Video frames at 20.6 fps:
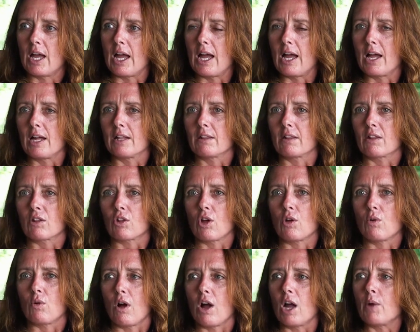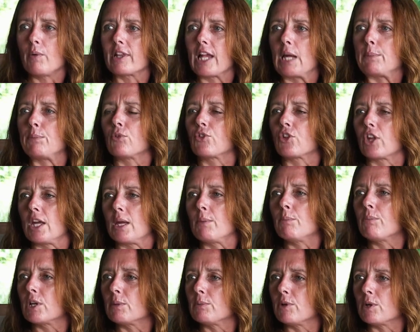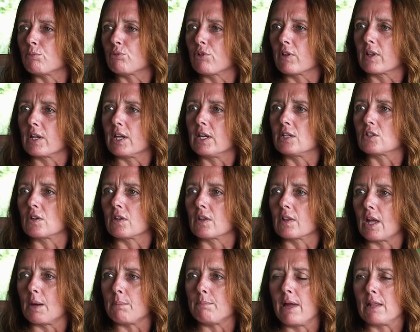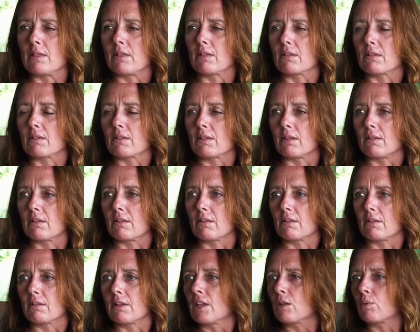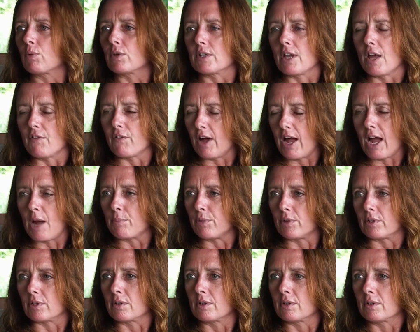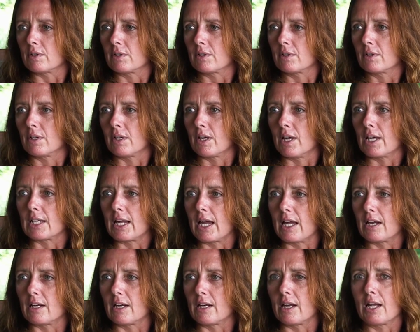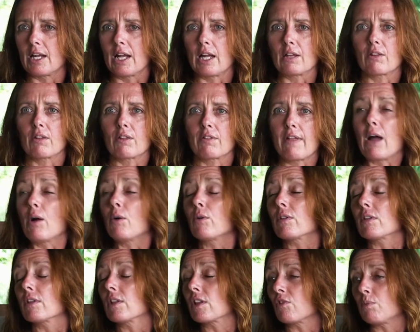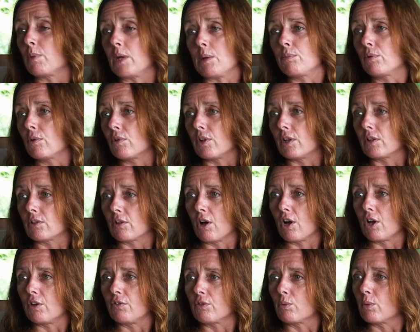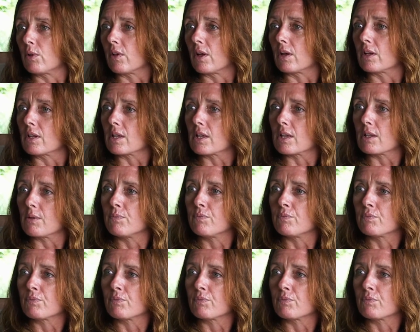And so I was able to implement procedures that meant that this would never happen again. And I had thousands of people that dived with us.